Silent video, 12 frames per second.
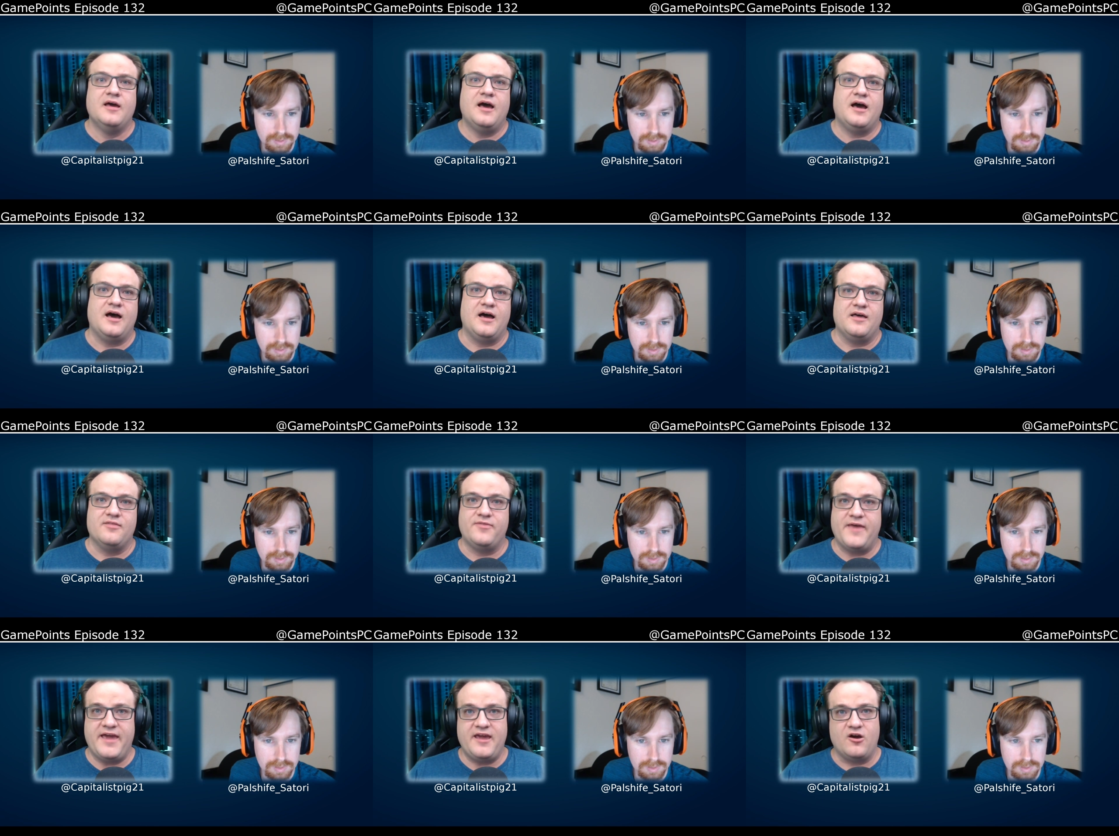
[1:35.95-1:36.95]
Speaker 1: Uh,
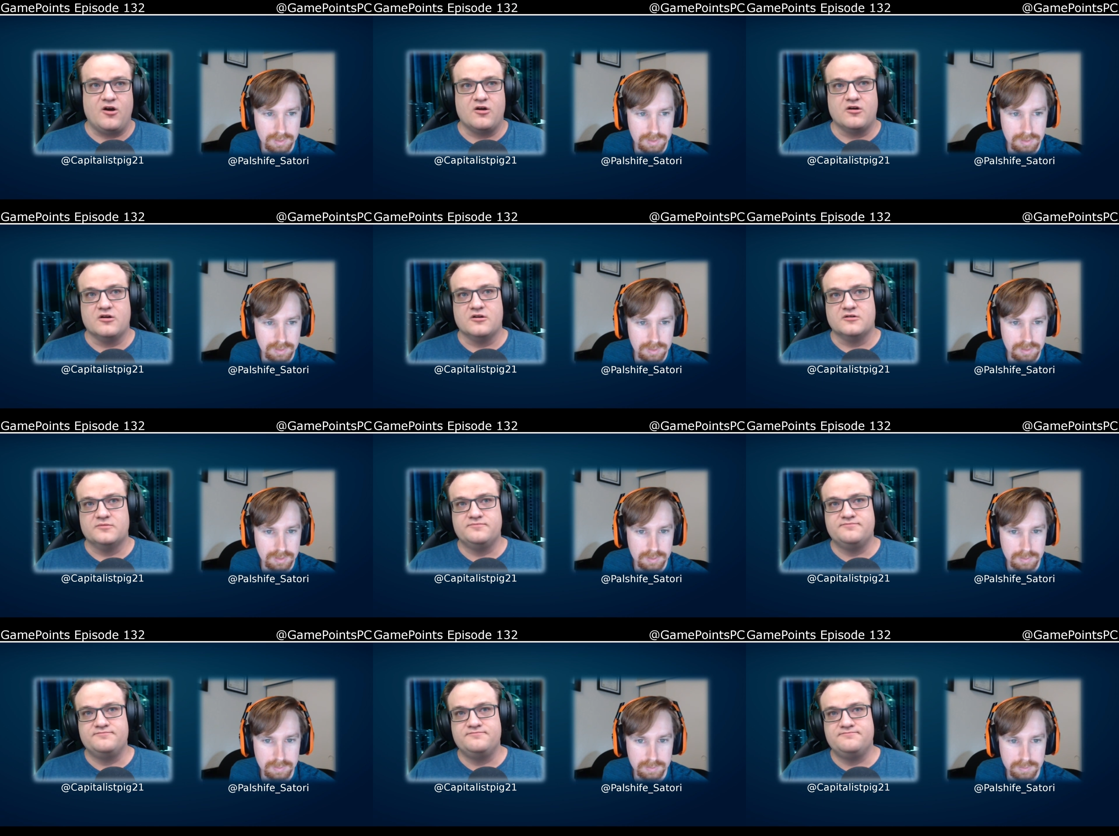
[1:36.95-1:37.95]
they are
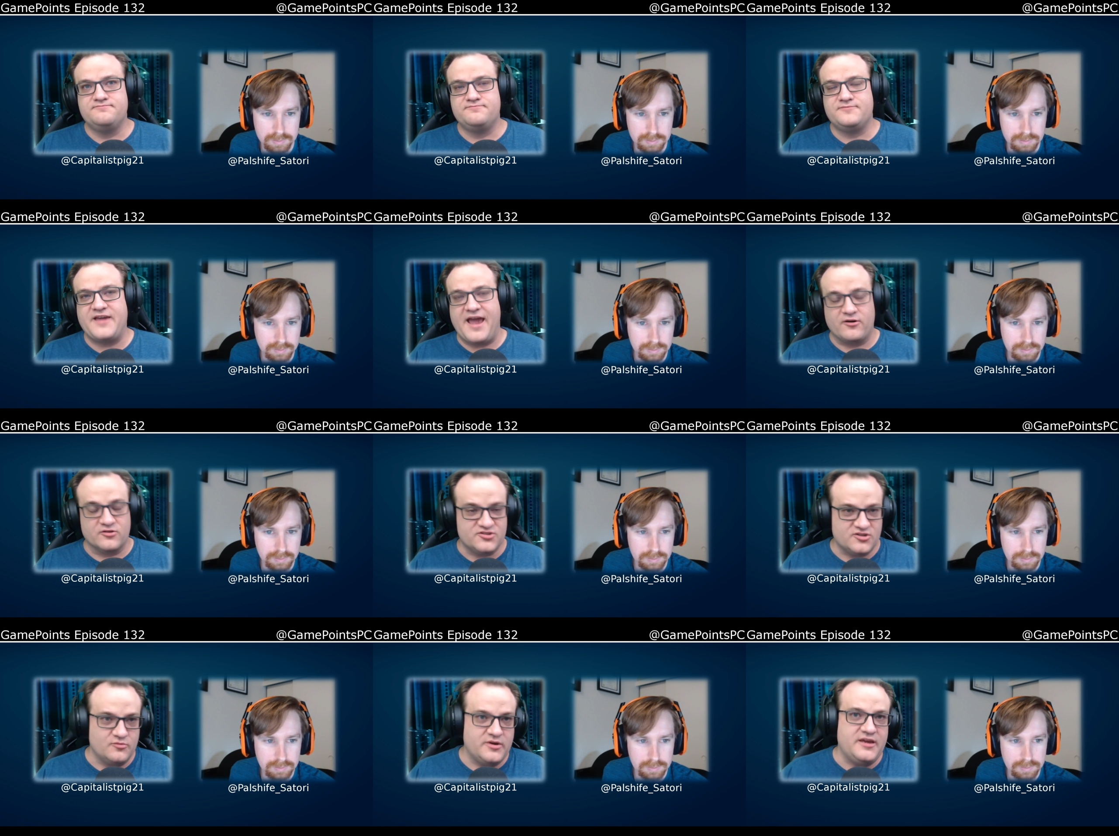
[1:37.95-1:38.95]

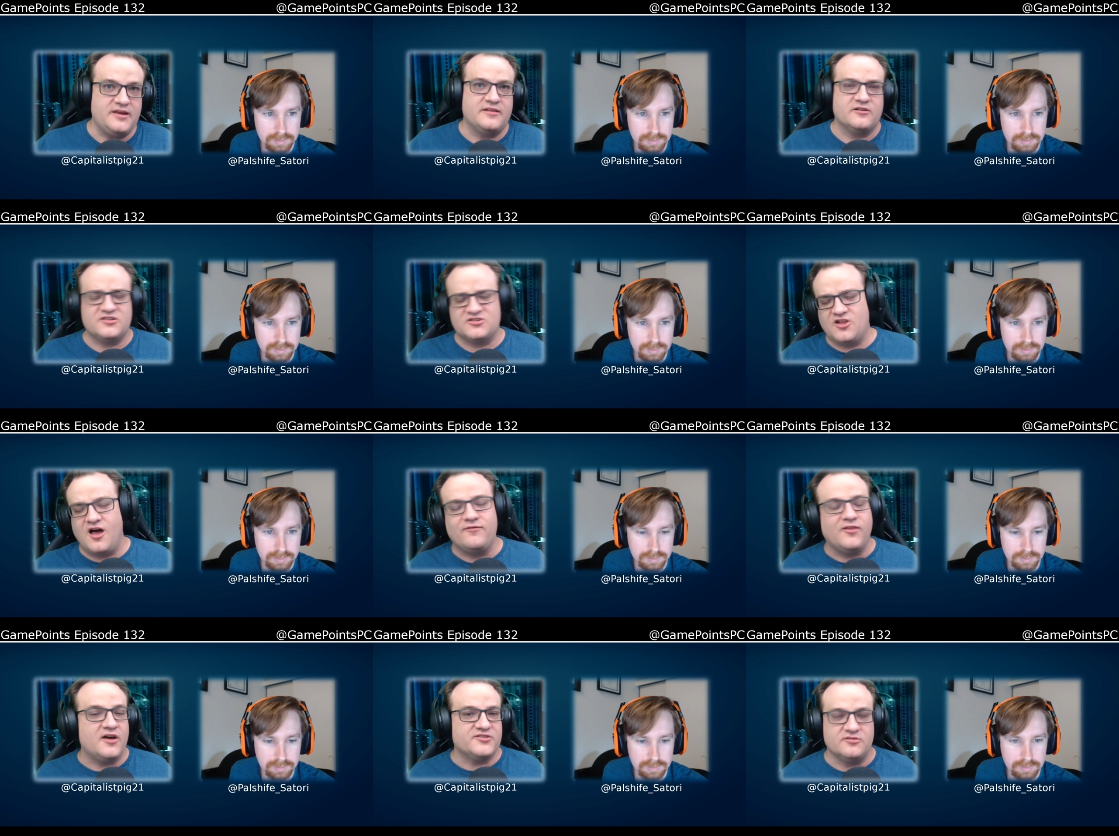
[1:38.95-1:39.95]
countersuing. There's, there's a lot of
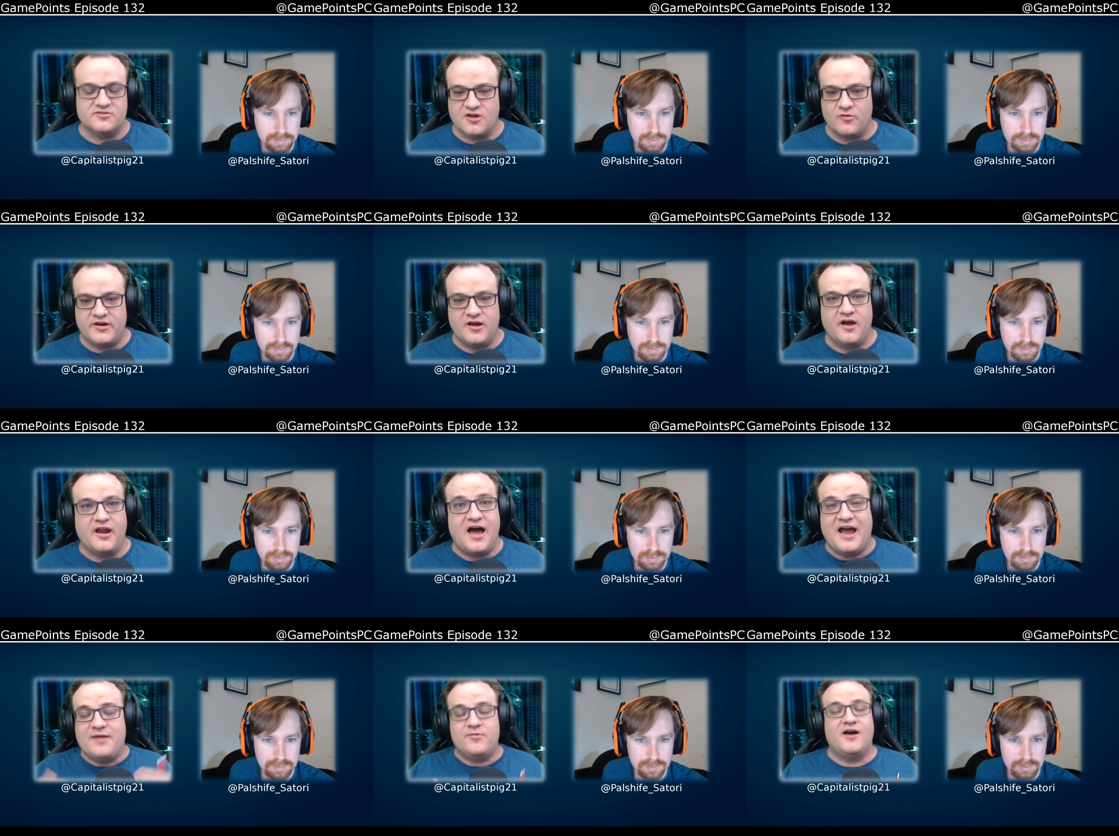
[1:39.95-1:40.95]
lawsuits going on.
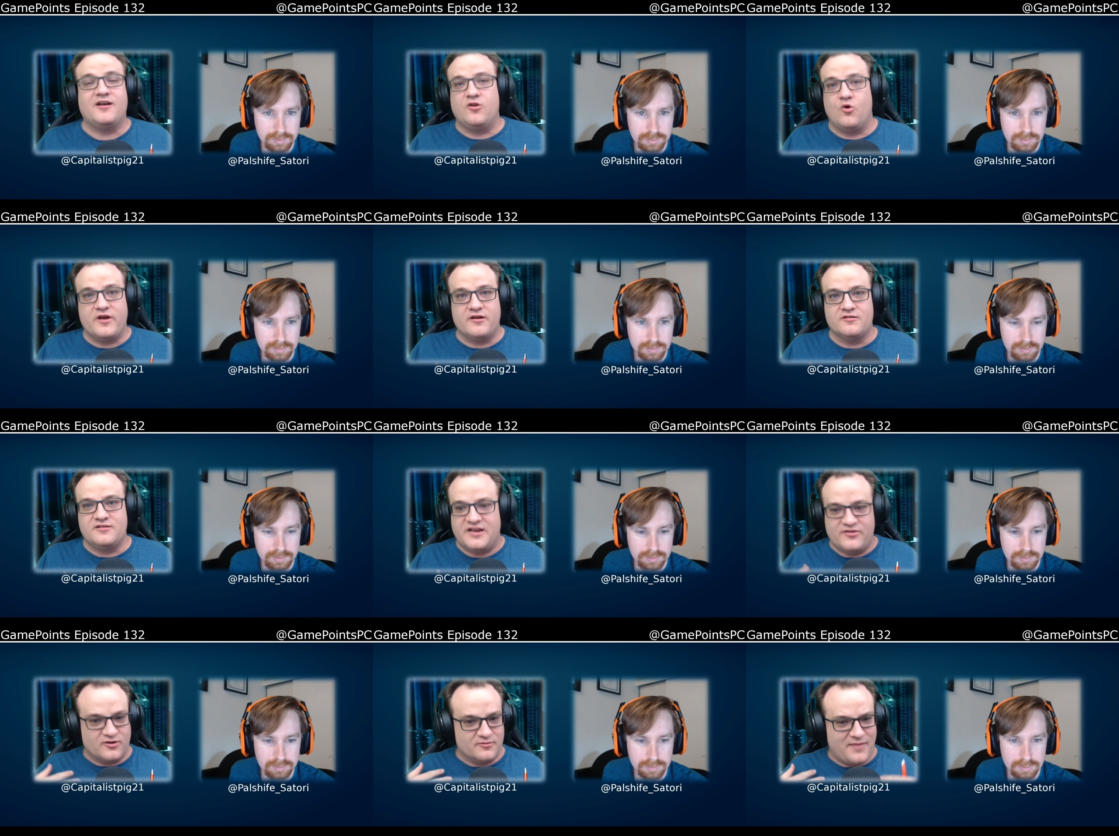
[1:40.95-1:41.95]
I am not a lawyer.
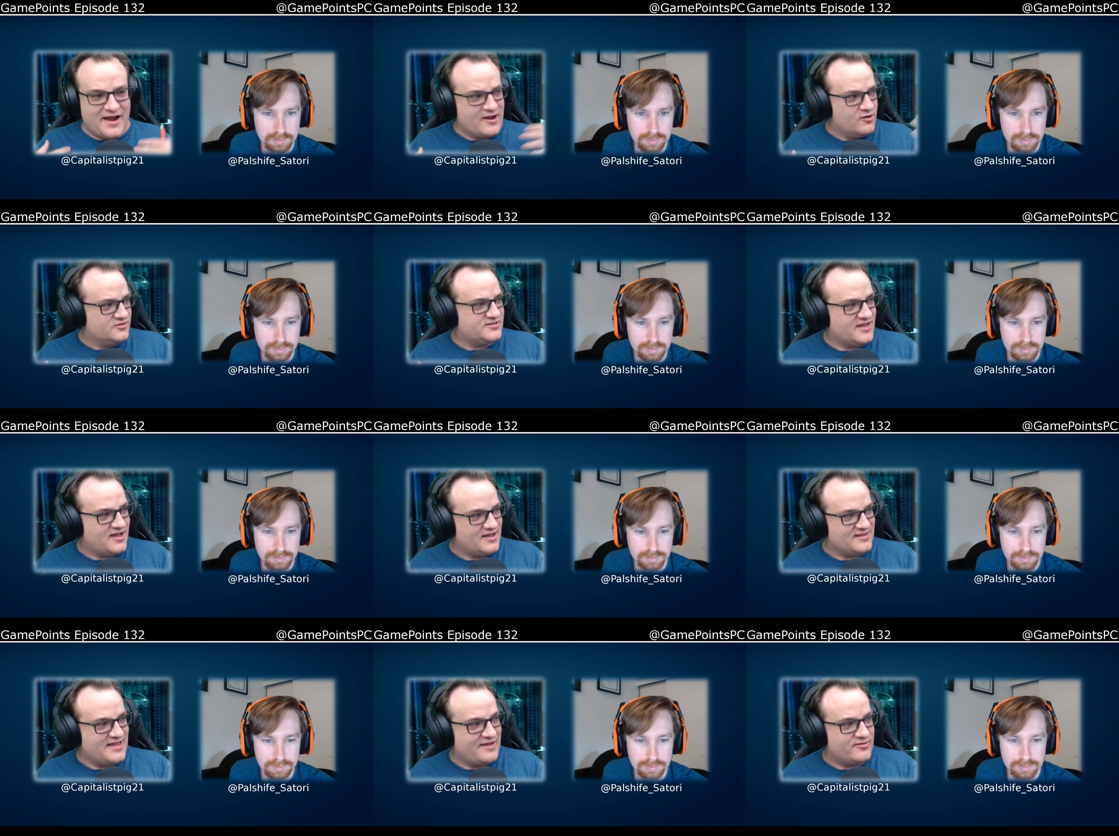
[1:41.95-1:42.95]
Neither my host
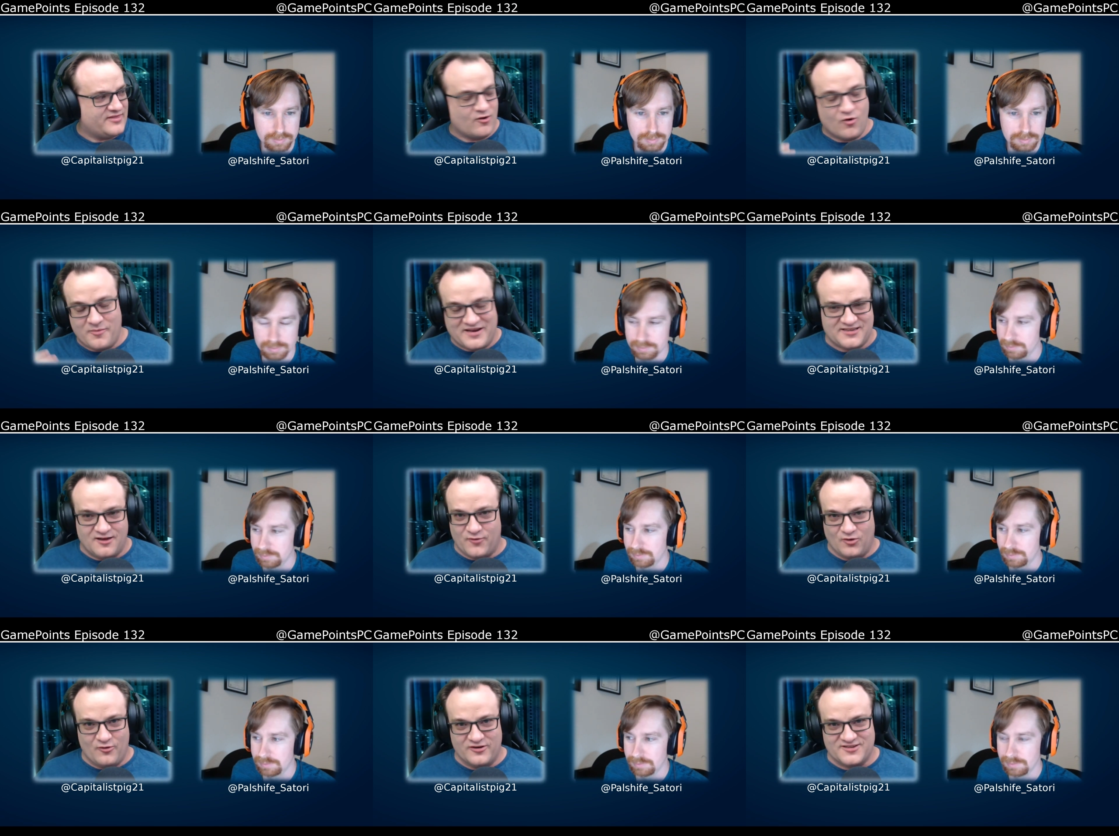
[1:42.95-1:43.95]
uh, David there or myself
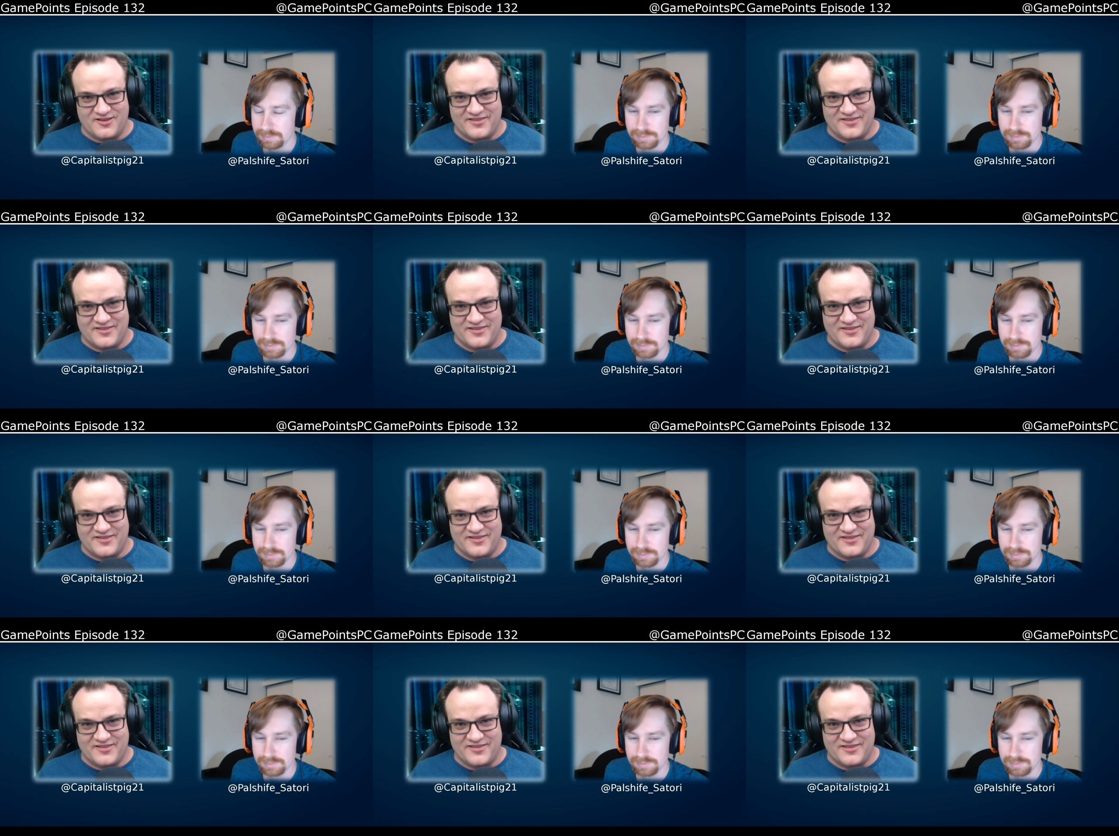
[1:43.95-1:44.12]
are lawyers on